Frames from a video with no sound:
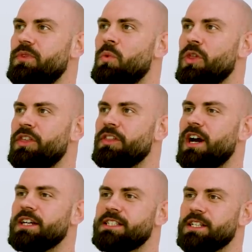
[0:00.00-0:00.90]
one thing
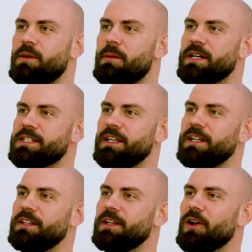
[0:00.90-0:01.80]
that I see about
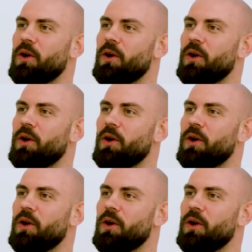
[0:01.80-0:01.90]
masculinity that a